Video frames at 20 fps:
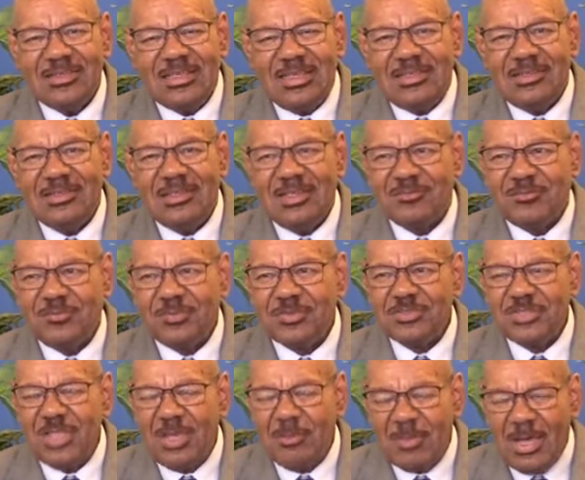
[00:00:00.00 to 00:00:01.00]
And for
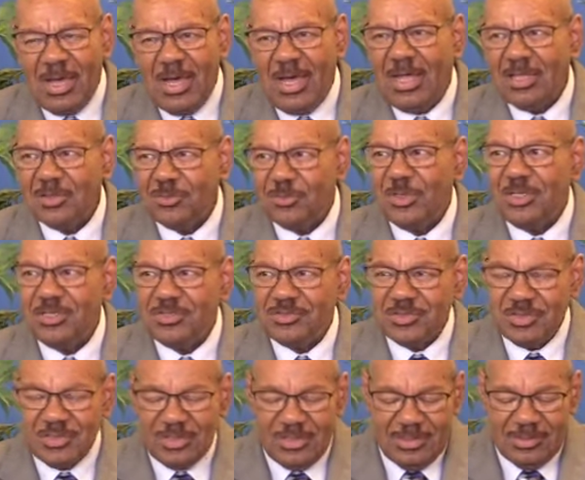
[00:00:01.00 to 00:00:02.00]
some odd
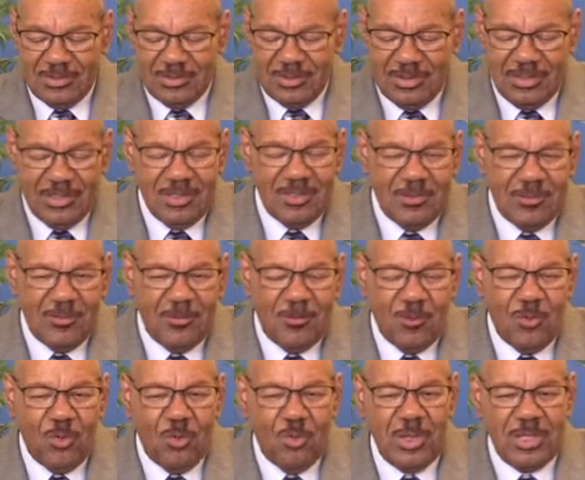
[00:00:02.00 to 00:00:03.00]
reason,
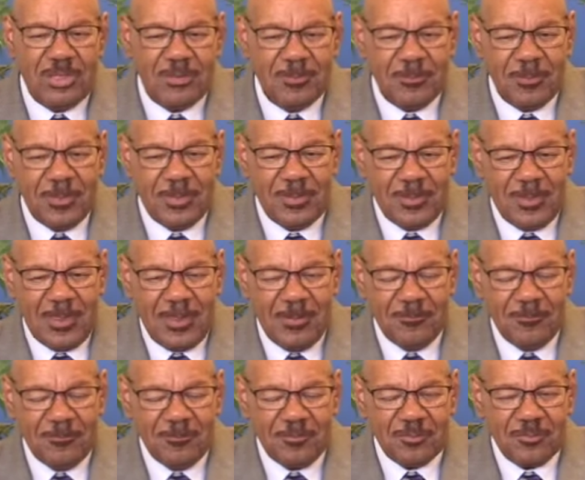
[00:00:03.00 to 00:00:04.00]
when
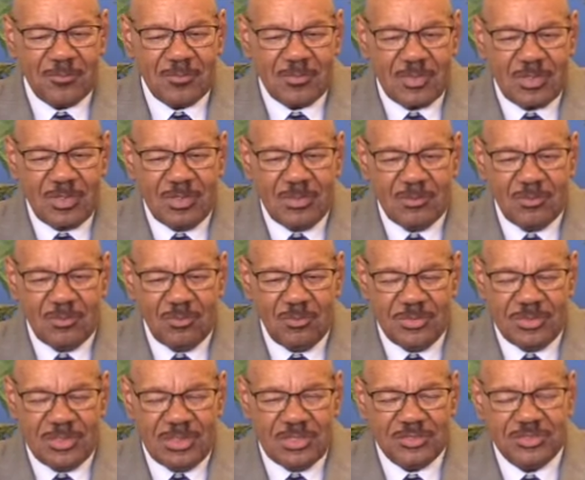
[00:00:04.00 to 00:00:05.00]

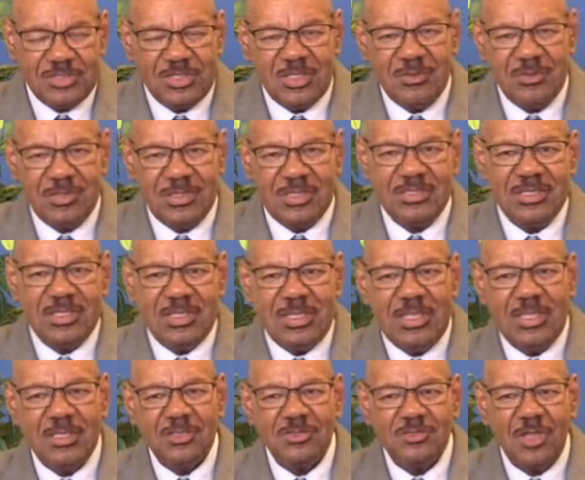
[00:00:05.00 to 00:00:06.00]
the Assyrian
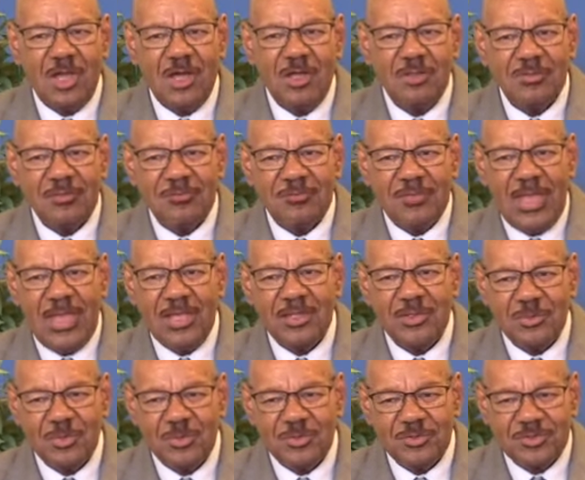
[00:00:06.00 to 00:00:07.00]
king saw the
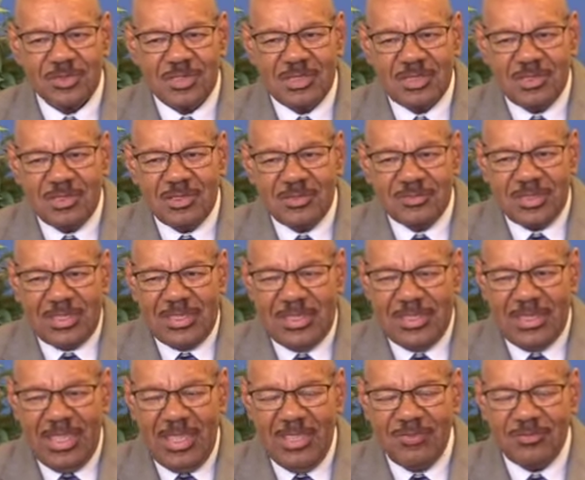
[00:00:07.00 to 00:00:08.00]
valuables that he
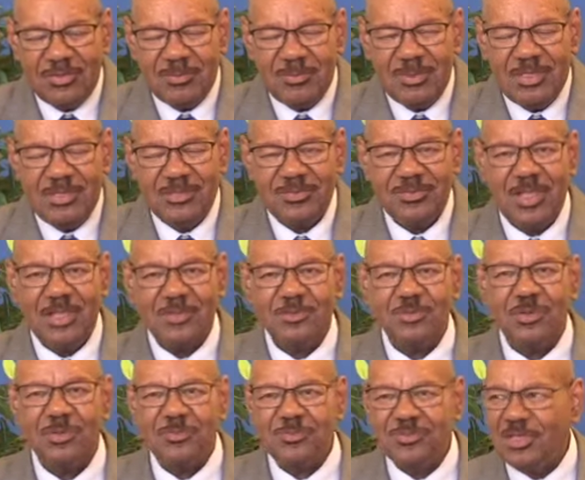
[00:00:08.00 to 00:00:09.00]
gave him, he thought
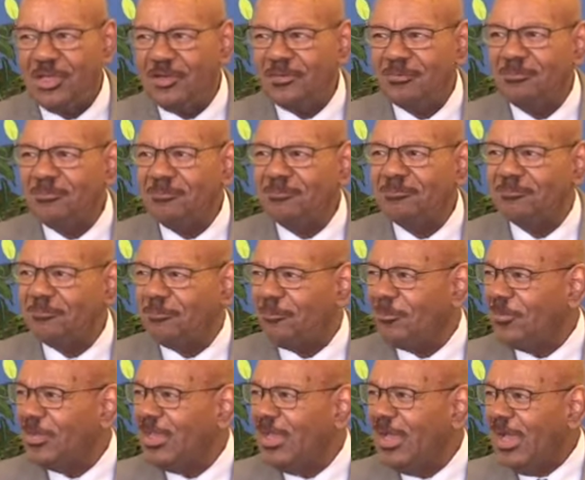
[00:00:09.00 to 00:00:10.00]
to himself,
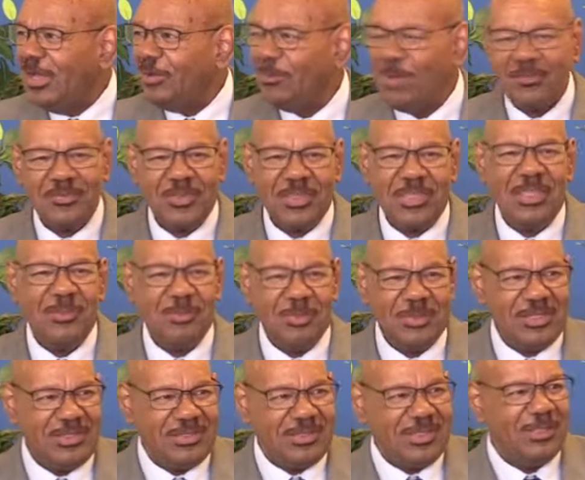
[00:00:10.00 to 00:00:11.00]
I don't have to keep
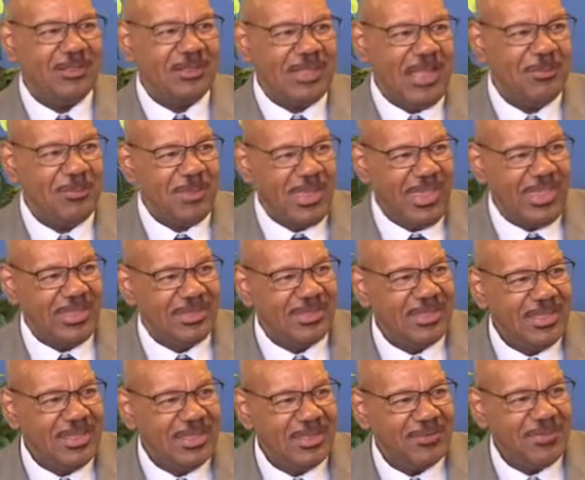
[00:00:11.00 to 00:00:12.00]
any deal I made
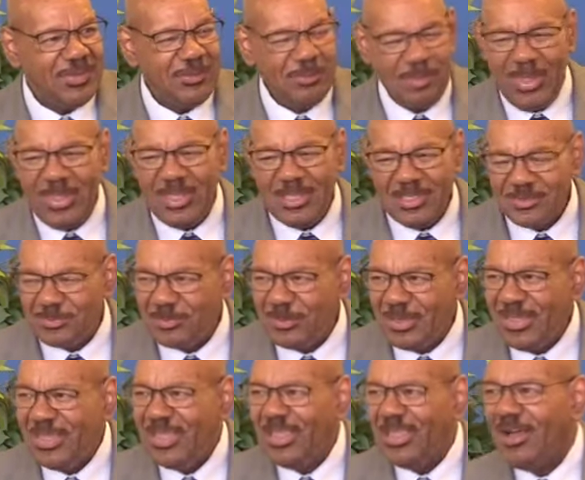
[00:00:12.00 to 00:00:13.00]
if he pays
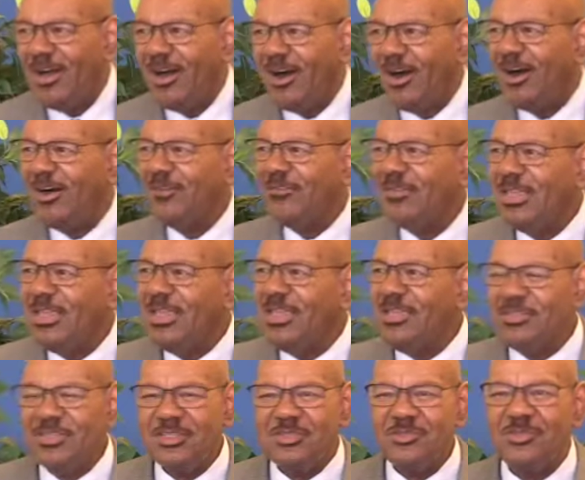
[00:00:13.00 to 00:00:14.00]
me off. He
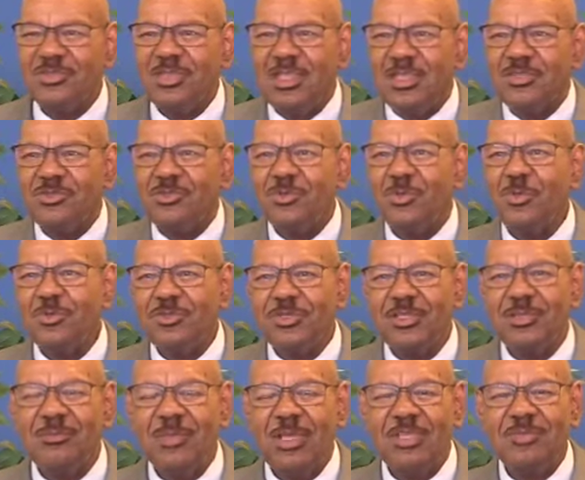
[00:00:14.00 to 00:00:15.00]
said,
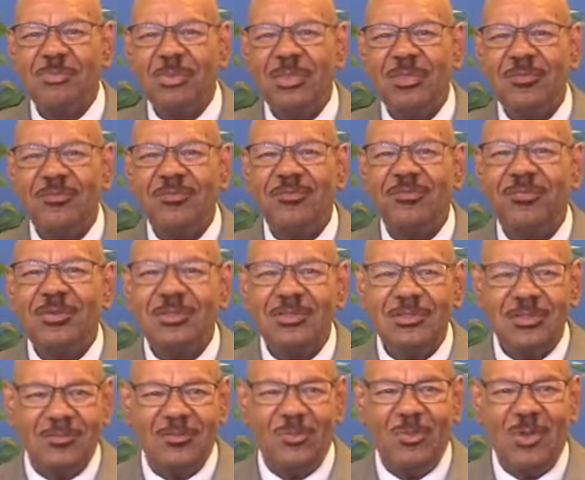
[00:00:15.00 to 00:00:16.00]
Jerusalem must be full
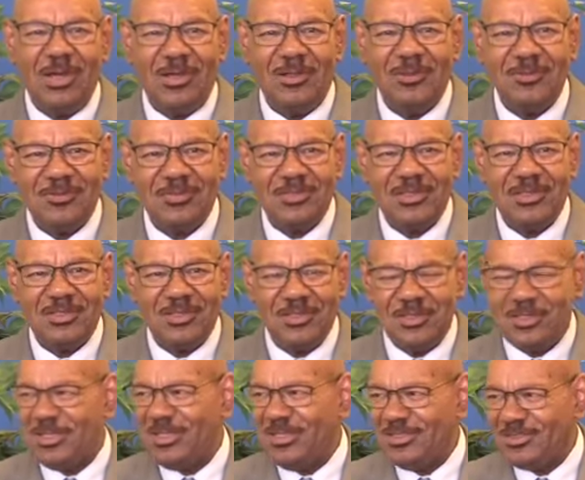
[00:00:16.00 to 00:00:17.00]
of wealth and
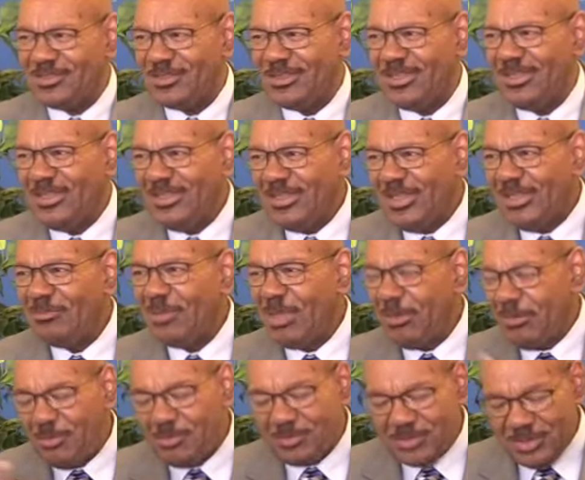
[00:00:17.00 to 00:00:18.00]
goodies. And
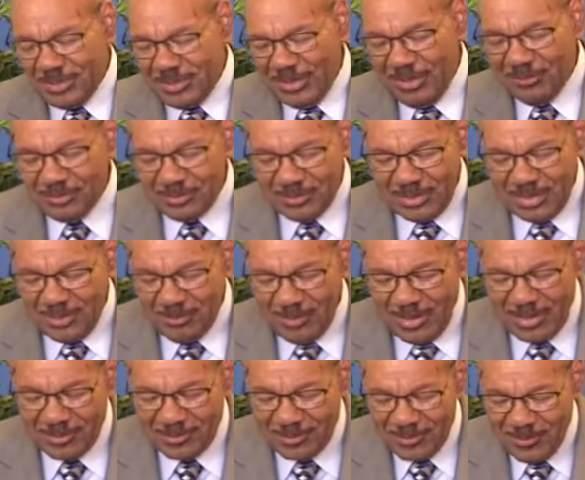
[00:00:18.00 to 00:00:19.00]
maybe it was the devil in him,
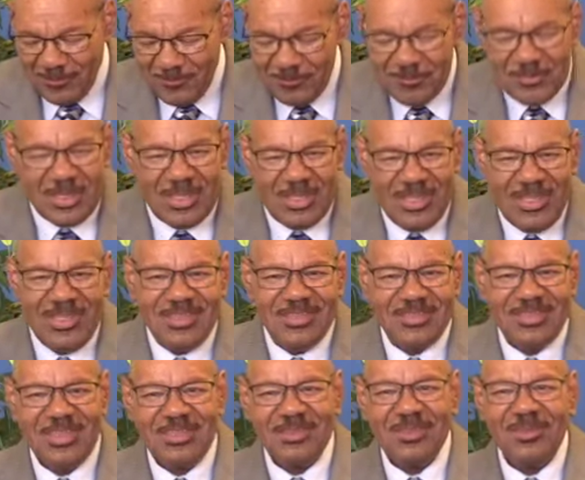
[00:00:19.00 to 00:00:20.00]
I don't know. He
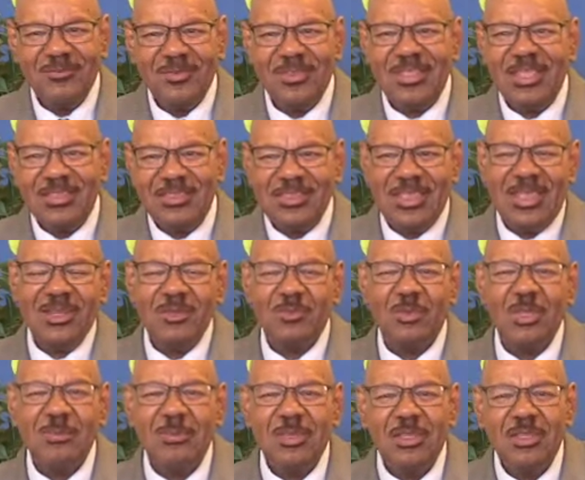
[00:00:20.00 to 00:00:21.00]
said, forget that
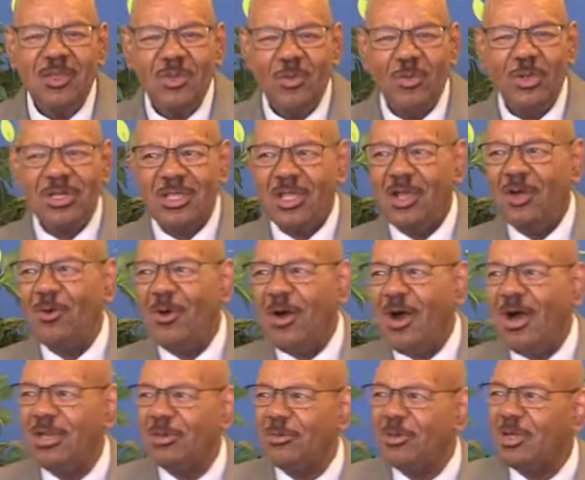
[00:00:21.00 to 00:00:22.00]
agreement. We're going to go
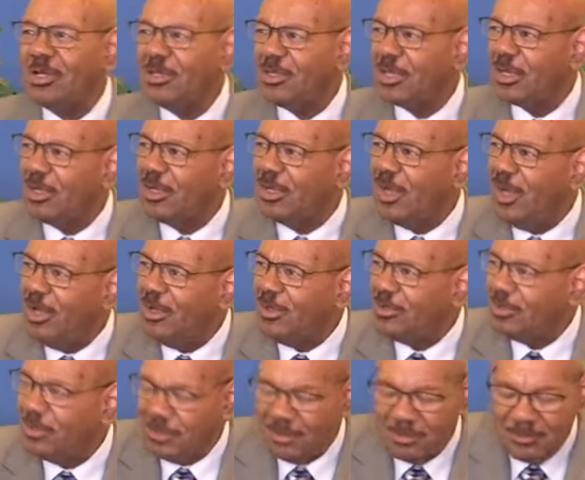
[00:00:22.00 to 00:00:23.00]
on and we're going to
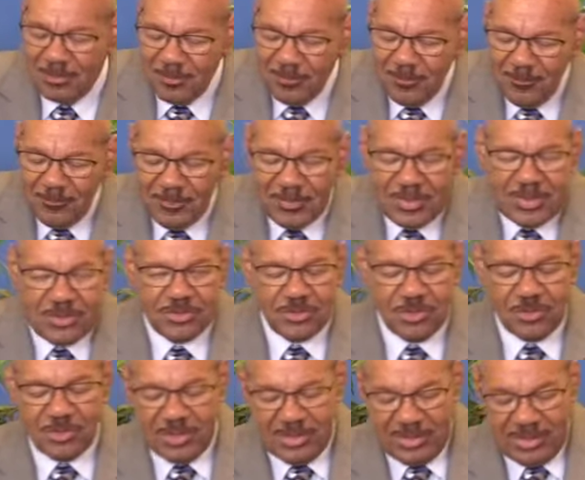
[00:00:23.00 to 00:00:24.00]
conquer
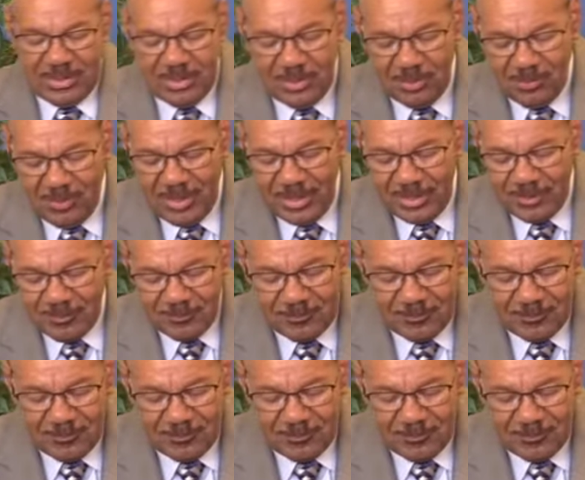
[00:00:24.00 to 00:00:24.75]
Judah anyway.